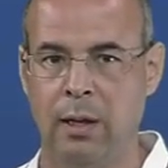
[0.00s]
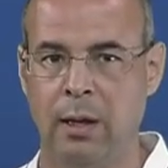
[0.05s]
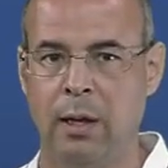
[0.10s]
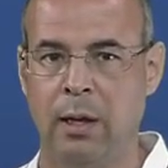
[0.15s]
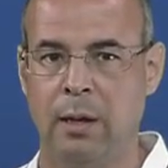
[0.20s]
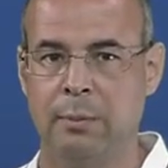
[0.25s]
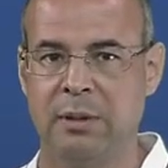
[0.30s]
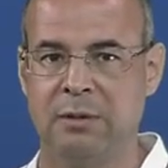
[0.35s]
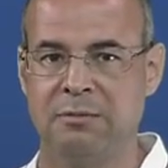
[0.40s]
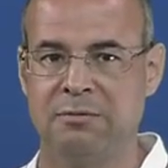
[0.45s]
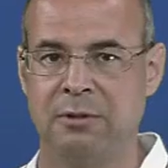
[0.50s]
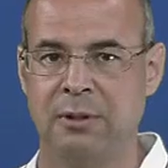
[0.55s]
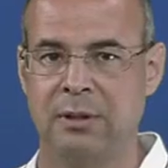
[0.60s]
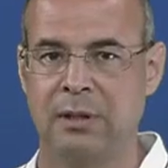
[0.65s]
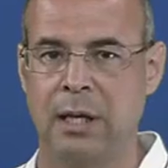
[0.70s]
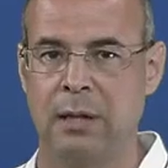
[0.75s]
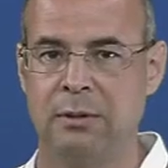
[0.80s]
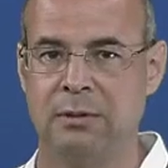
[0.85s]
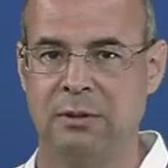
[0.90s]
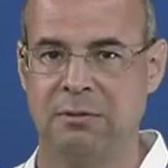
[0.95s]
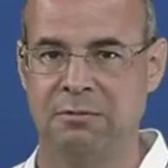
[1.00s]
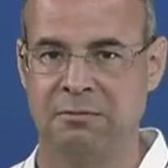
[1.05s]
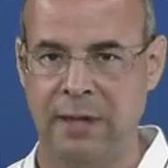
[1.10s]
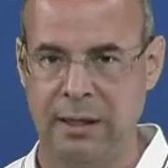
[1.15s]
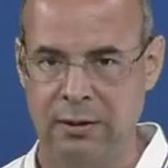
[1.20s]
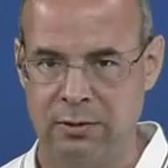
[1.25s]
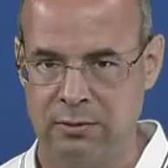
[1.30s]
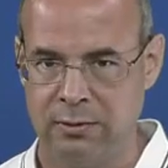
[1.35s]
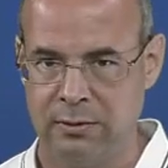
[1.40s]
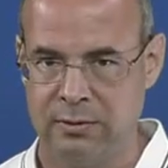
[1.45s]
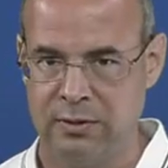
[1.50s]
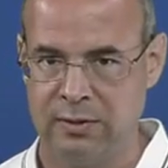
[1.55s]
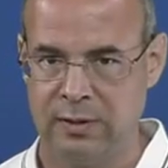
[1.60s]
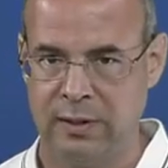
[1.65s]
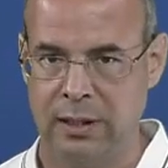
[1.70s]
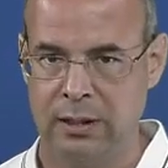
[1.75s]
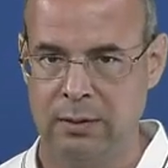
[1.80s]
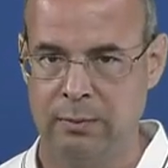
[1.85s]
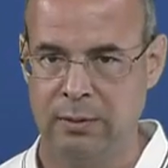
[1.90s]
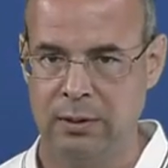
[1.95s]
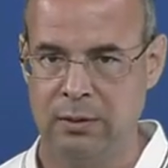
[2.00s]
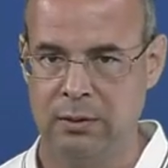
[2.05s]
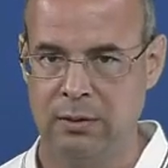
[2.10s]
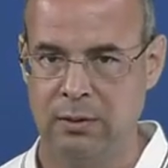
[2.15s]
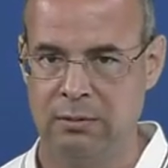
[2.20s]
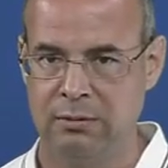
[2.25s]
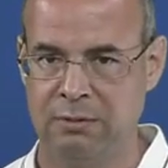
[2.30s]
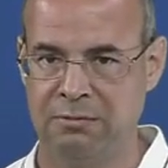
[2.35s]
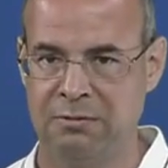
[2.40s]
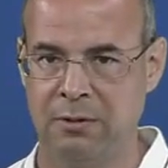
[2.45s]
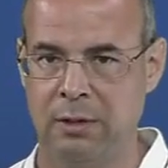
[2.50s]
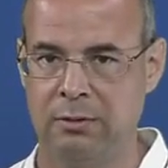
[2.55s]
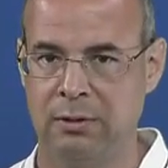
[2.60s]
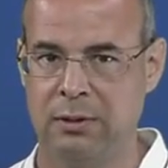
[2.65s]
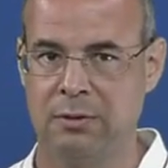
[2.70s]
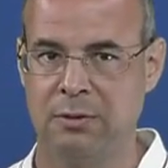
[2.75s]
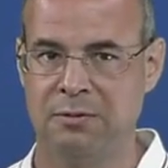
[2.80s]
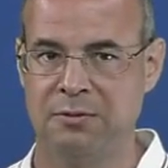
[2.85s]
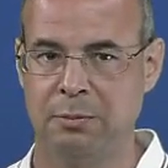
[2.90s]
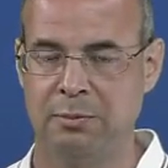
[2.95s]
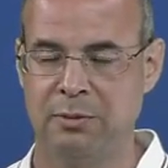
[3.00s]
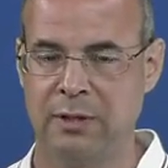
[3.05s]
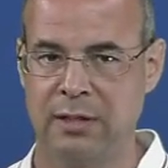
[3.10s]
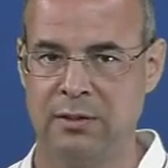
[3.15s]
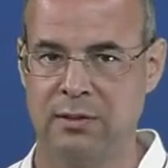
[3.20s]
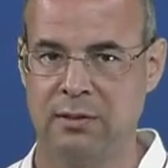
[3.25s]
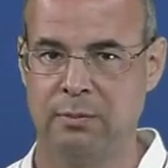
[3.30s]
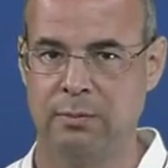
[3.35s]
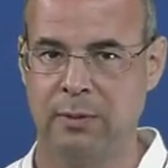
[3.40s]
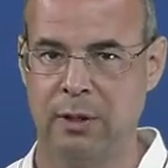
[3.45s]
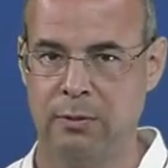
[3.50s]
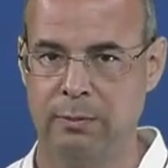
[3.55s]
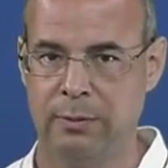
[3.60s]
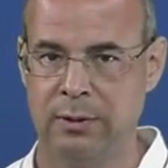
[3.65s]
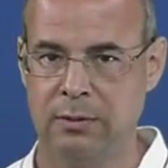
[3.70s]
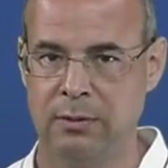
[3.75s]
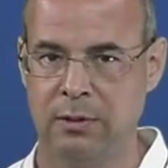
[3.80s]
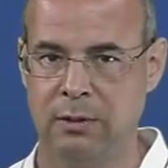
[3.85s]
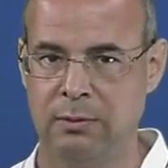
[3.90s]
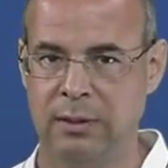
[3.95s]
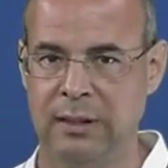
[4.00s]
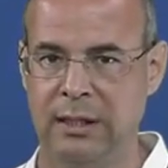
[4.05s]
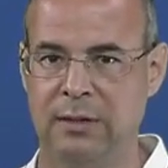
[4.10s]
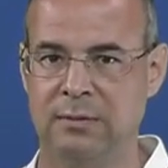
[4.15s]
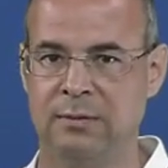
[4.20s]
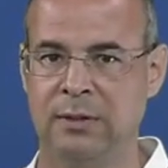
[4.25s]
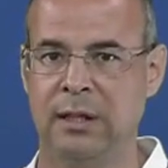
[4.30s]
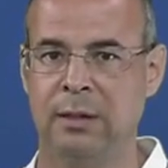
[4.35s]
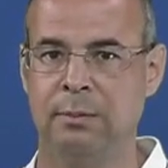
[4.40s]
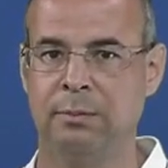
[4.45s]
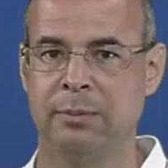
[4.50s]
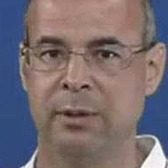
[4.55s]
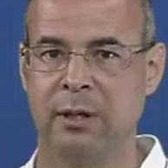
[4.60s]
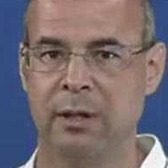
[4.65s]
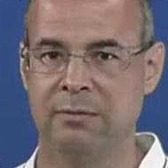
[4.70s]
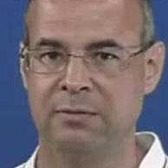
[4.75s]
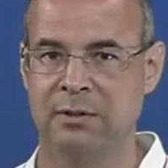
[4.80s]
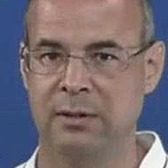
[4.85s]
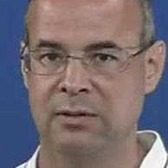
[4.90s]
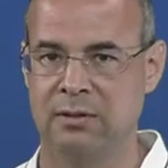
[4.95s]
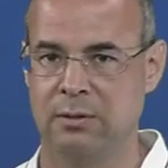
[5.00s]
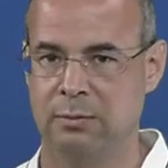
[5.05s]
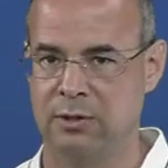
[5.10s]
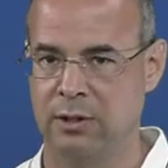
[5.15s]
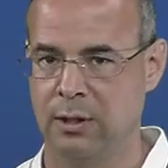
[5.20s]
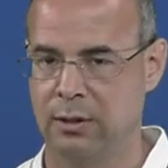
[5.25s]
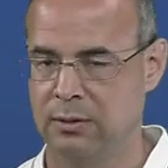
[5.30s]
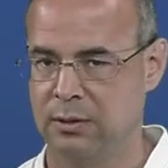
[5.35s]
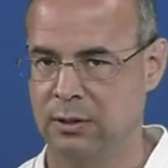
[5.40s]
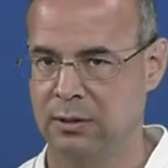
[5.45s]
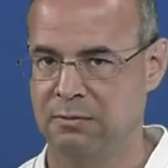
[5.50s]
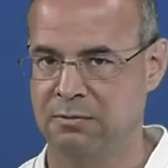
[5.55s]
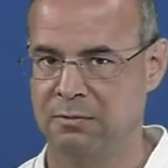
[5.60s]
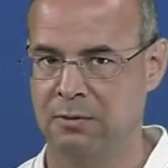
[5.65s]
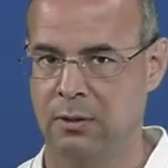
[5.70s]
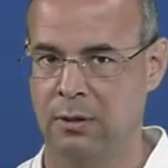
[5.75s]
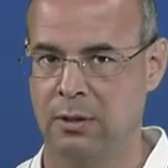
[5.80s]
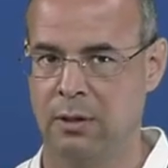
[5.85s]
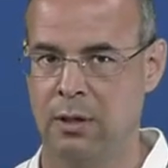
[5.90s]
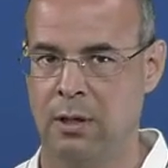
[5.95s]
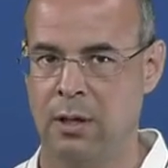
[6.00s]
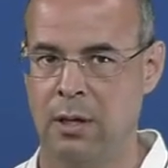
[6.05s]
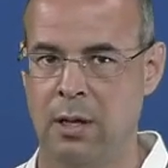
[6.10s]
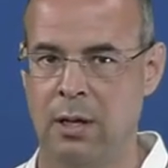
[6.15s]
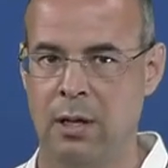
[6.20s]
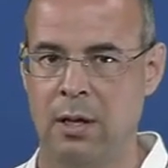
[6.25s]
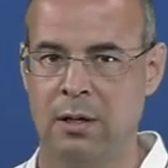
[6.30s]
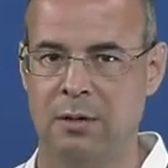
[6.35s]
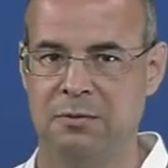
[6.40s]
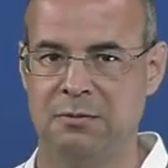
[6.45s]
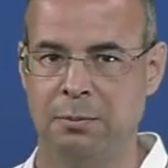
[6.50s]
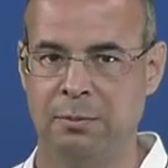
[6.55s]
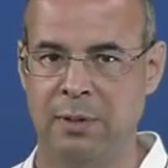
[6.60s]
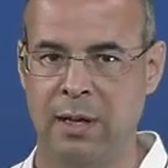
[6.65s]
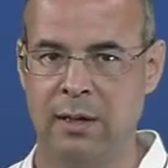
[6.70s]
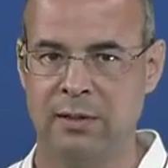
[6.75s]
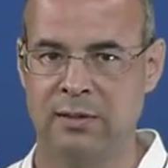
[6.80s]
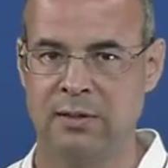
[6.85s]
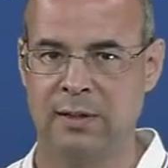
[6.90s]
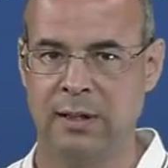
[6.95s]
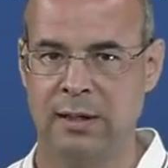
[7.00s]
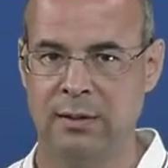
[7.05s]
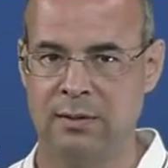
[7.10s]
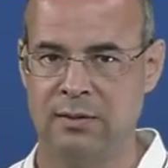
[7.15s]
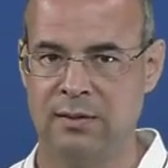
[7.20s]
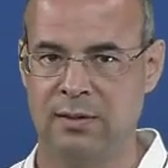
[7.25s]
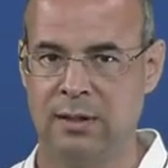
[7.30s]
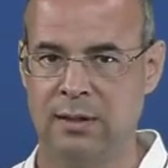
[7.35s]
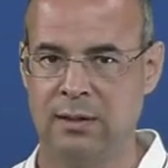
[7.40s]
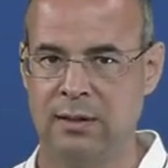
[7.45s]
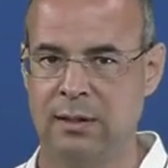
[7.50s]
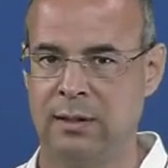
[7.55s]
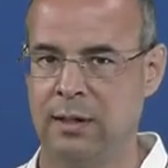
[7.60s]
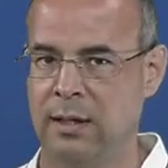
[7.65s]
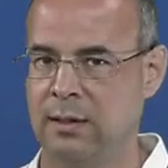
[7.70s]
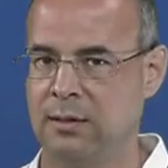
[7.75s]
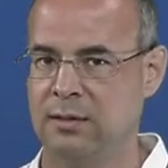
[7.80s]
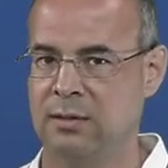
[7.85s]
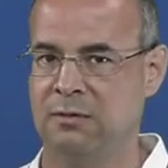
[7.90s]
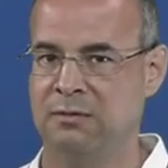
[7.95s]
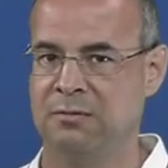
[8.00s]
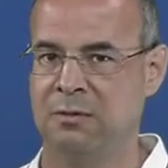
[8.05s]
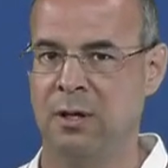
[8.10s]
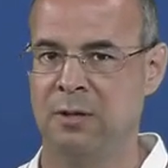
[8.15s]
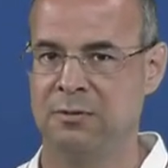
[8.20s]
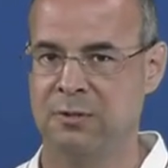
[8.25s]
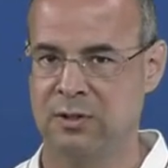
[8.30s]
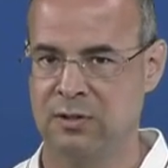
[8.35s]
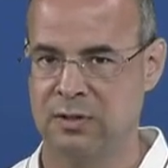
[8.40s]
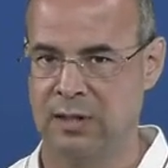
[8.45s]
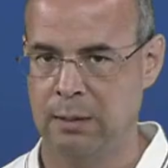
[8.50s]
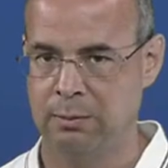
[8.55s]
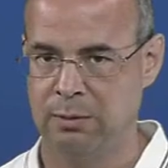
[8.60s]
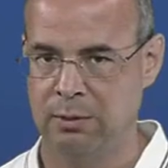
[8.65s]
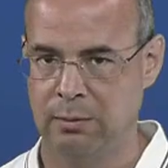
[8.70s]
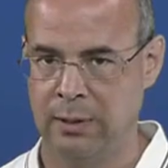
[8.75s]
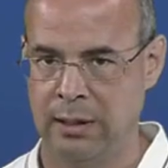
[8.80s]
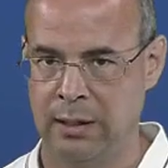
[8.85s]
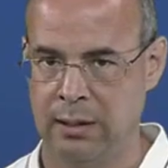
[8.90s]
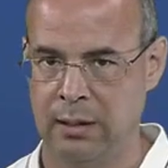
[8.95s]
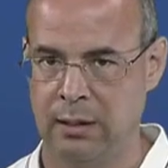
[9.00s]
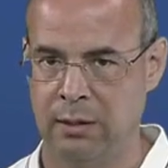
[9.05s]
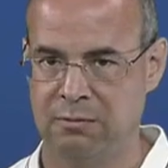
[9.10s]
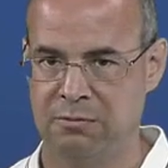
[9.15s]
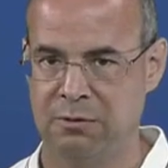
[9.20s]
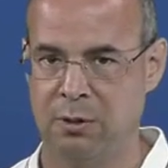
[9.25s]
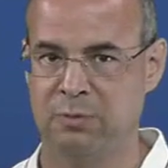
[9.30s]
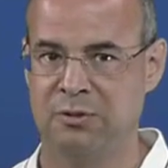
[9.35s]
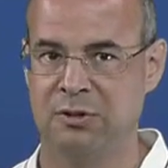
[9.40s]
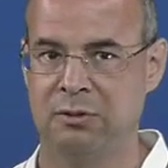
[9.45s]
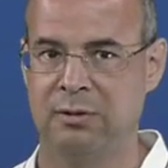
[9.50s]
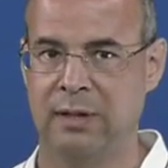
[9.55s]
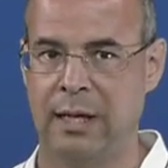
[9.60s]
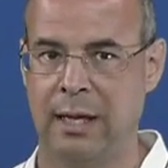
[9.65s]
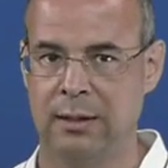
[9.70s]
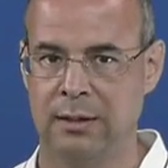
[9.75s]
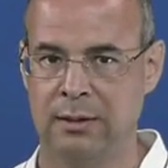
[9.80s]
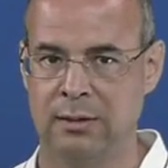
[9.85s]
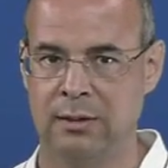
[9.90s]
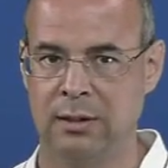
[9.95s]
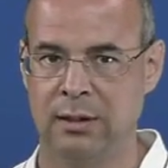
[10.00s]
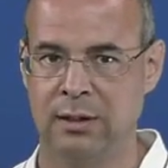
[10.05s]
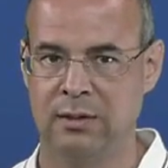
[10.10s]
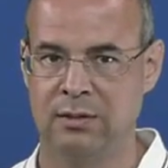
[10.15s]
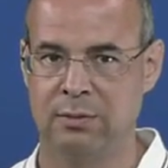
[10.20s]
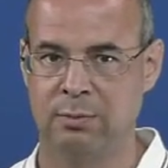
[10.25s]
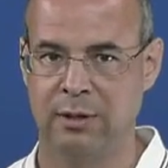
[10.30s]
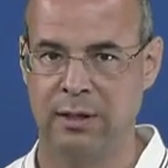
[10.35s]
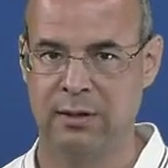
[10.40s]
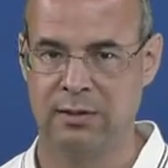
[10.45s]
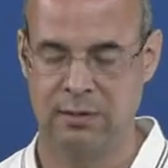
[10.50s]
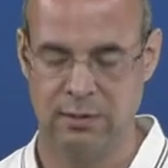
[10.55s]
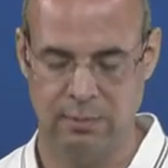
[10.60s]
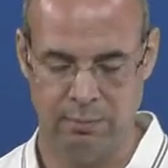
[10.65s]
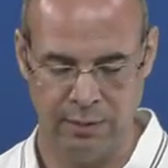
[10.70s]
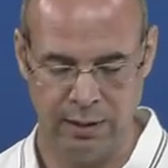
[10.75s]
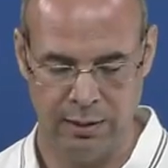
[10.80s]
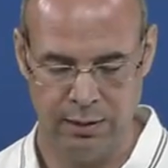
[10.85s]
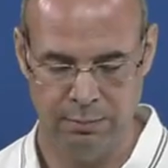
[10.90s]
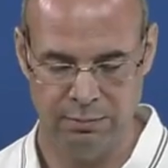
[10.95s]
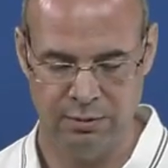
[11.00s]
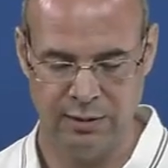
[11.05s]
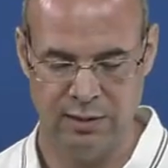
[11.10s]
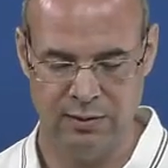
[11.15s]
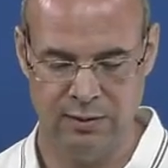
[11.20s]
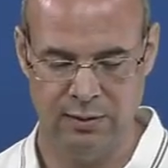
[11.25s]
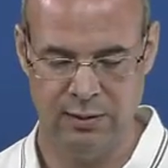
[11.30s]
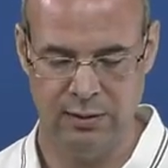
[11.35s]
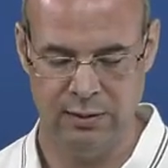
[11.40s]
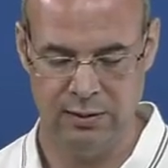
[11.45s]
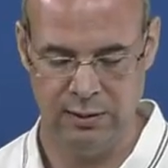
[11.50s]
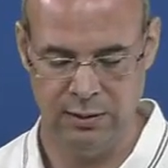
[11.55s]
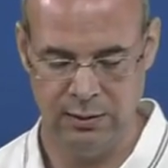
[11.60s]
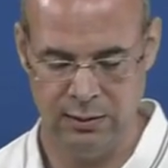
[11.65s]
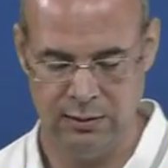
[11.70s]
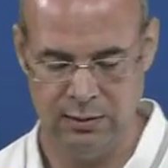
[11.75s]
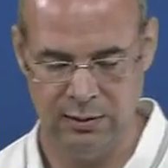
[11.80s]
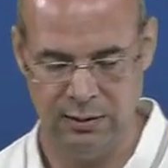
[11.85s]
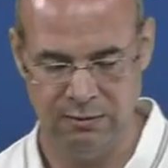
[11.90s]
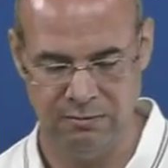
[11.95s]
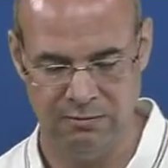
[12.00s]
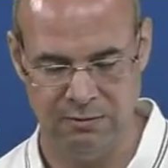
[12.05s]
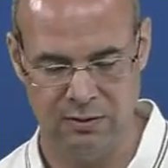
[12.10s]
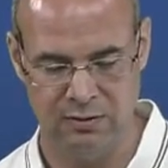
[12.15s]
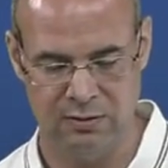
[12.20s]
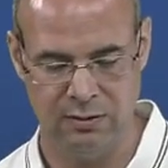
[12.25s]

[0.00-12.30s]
But for a counterfactual statement referring to the present moment, we need the imperfect subjunctive. The past tense indicates a further step away from the reality expressed by a present indicative. So